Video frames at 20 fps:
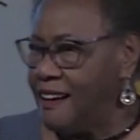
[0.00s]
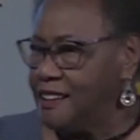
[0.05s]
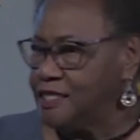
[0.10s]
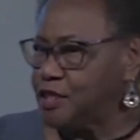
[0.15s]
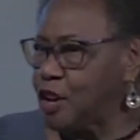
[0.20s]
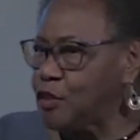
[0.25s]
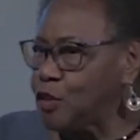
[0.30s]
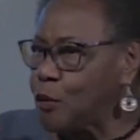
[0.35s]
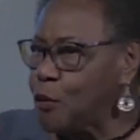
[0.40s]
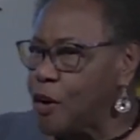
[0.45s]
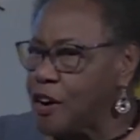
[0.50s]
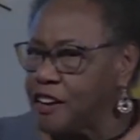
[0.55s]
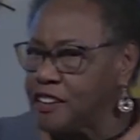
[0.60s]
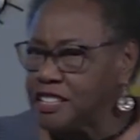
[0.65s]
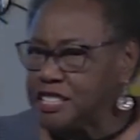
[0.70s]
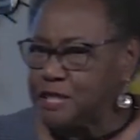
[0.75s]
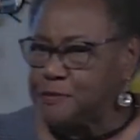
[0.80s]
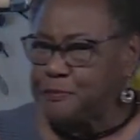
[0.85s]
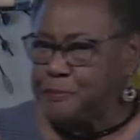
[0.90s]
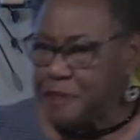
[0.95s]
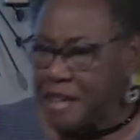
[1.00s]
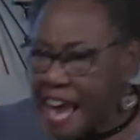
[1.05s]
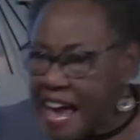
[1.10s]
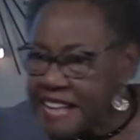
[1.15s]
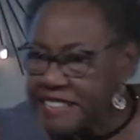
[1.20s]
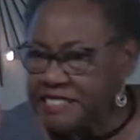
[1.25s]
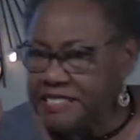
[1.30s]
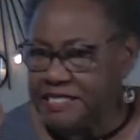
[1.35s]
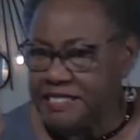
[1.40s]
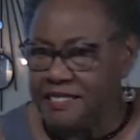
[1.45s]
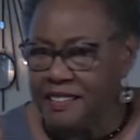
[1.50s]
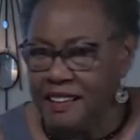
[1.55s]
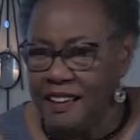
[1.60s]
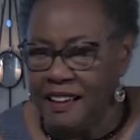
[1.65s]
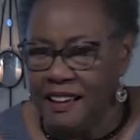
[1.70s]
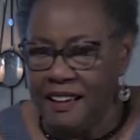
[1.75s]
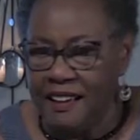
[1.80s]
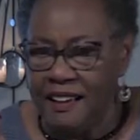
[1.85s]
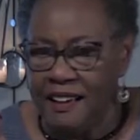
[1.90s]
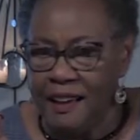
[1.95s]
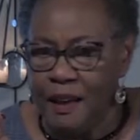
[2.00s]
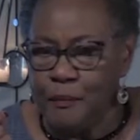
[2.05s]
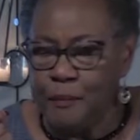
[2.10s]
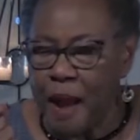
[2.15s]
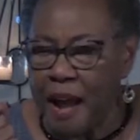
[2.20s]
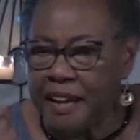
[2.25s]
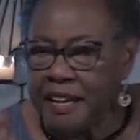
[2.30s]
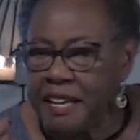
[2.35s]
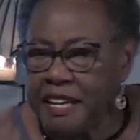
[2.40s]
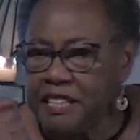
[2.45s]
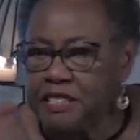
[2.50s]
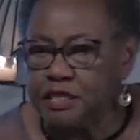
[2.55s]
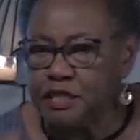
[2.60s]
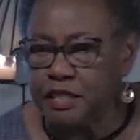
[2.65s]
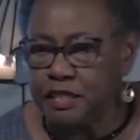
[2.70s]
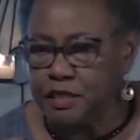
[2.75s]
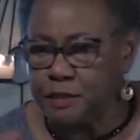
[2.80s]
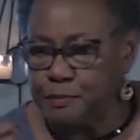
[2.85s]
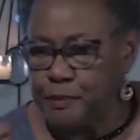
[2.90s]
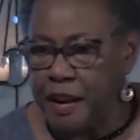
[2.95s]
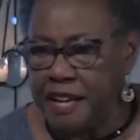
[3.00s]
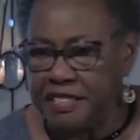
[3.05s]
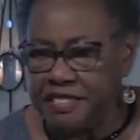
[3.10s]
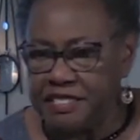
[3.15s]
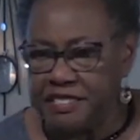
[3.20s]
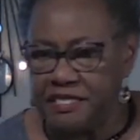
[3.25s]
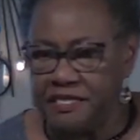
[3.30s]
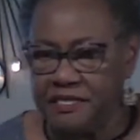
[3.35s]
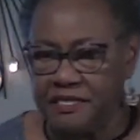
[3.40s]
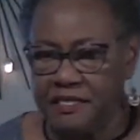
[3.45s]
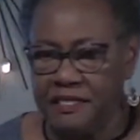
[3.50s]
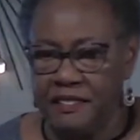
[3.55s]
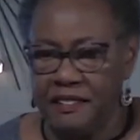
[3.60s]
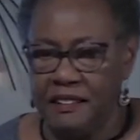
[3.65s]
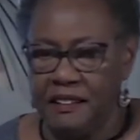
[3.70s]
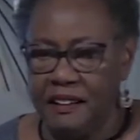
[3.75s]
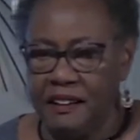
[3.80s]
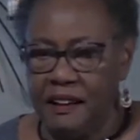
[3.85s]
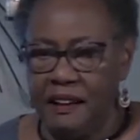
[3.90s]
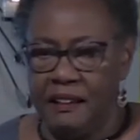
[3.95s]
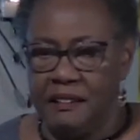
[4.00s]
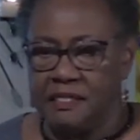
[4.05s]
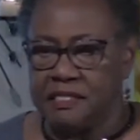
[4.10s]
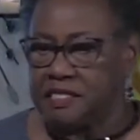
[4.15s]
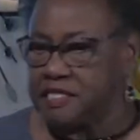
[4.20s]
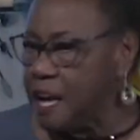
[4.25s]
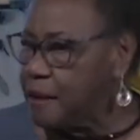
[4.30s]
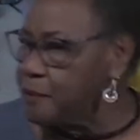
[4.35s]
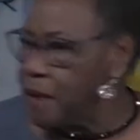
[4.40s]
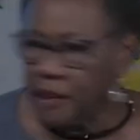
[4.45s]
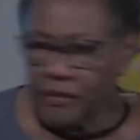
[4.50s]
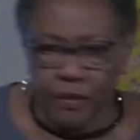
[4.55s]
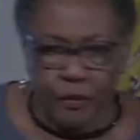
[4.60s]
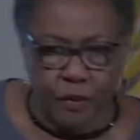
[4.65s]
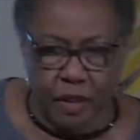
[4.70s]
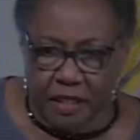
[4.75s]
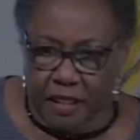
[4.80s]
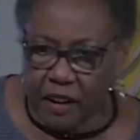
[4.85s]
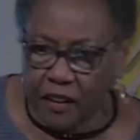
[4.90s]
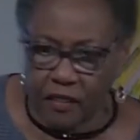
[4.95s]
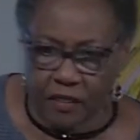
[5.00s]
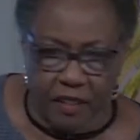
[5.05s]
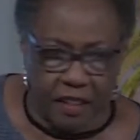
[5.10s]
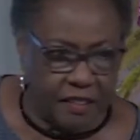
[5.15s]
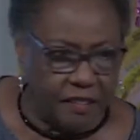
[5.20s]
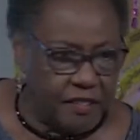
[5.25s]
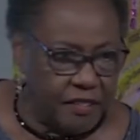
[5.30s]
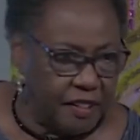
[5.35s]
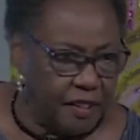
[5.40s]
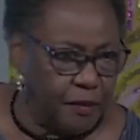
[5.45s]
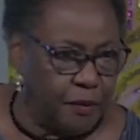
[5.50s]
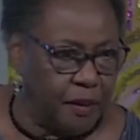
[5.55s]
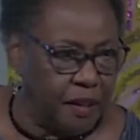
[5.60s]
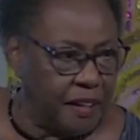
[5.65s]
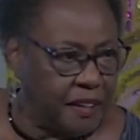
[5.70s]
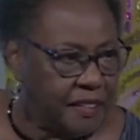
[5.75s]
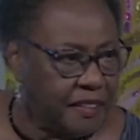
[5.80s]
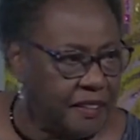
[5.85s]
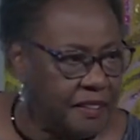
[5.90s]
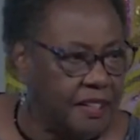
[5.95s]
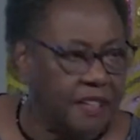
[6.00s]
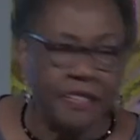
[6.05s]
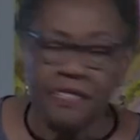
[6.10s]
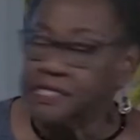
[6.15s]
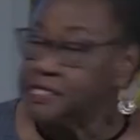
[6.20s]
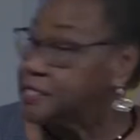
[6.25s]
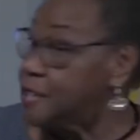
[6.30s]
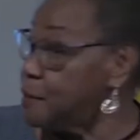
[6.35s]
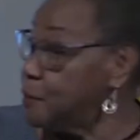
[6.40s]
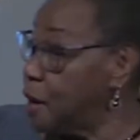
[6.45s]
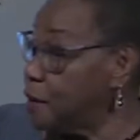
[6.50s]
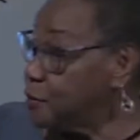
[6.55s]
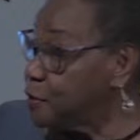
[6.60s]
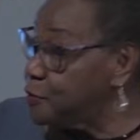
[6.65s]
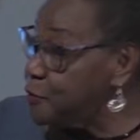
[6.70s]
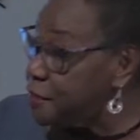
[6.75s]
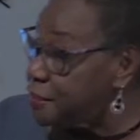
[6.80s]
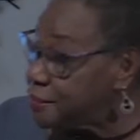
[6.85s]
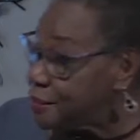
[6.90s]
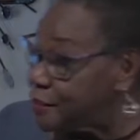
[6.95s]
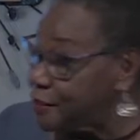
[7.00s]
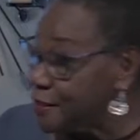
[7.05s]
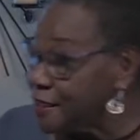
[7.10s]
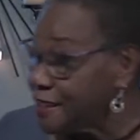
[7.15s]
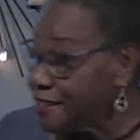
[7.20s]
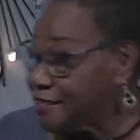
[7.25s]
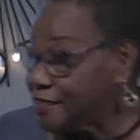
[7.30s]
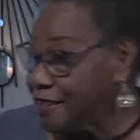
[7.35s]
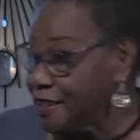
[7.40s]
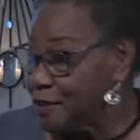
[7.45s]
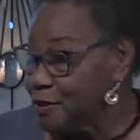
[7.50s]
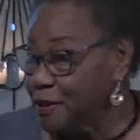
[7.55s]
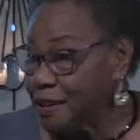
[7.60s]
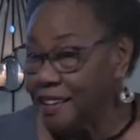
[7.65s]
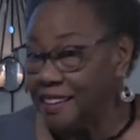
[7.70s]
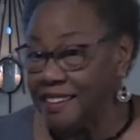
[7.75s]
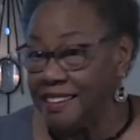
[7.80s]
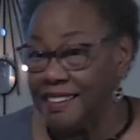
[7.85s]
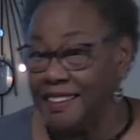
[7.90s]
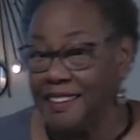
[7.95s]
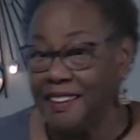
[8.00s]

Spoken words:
So the world is blessed by each expression. Some of them we don't agree with. Some of them we do agree with.